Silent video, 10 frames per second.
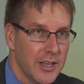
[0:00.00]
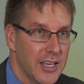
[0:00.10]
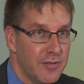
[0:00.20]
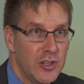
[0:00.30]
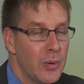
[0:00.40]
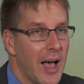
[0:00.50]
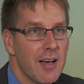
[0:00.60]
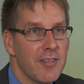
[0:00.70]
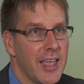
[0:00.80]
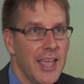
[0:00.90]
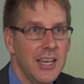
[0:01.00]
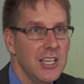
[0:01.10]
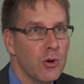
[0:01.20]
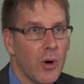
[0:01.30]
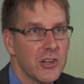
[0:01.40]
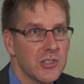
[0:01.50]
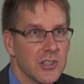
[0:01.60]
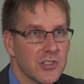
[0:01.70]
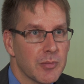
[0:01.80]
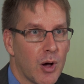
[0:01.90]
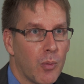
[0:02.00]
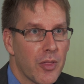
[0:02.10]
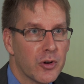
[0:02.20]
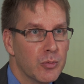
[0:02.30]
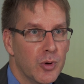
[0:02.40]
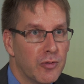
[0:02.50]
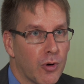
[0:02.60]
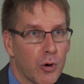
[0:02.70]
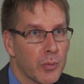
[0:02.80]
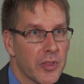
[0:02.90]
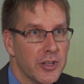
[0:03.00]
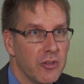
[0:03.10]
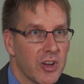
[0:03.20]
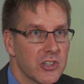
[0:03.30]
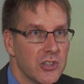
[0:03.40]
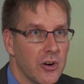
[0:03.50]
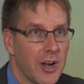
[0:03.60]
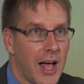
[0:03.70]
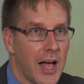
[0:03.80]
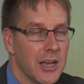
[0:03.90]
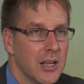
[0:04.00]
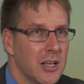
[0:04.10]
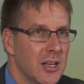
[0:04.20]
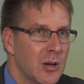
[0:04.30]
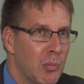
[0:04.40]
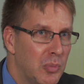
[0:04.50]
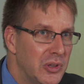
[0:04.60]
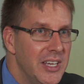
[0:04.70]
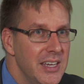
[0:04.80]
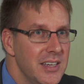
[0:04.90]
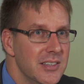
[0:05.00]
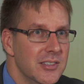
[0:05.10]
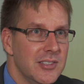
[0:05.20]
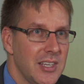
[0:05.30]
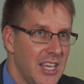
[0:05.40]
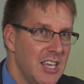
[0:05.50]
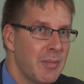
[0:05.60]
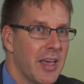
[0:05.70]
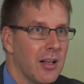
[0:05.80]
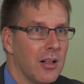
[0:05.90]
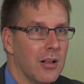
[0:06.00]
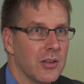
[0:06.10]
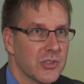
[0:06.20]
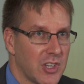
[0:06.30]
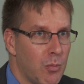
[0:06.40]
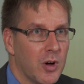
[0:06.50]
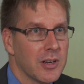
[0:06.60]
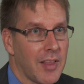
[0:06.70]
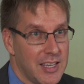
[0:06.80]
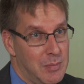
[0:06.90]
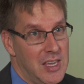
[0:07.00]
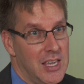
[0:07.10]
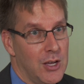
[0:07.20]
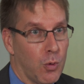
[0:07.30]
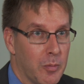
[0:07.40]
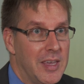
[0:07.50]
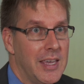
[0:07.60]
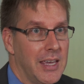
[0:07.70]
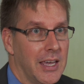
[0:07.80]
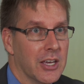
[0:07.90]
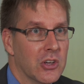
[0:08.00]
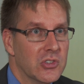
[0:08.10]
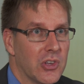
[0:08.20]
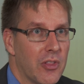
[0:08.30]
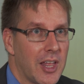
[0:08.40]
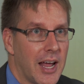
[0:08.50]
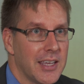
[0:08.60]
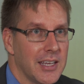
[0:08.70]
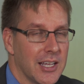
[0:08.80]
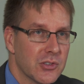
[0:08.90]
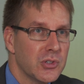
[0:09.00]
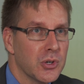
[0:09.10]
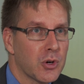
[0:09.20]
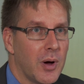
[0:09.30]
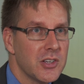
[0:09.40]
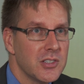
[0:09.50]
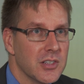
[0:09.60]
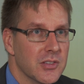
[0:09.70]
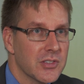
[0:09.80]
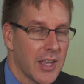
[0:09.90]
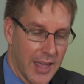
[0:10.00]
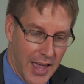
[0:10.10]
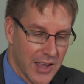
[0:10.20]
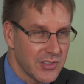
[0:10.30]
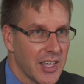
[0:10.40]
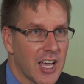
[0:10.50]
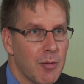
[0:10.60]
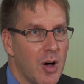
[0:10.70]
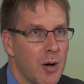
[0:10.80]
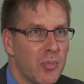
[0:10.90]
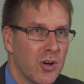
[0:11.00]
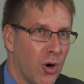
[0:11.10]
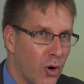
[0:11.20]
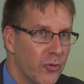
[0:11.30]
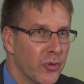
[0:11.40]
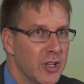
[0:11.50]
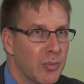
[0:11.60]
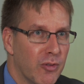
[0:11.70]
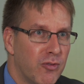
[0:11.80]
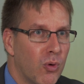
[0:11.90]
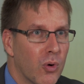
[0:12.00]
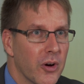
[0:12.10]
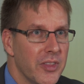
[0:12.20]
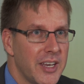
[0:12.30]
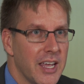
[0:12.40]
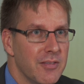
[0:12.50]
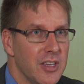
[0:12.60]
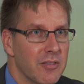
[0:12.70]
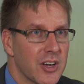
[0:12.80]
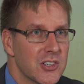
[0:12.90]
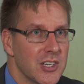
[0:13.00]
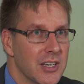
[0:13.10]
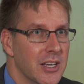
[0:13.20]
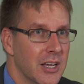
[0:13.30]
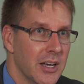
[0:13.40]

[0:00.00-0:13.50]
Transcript: if you have any questions about whether to move forward with an eviction or not, please email someone like me so that I can answer your questions as they come up, hopefully before the day of the eviction.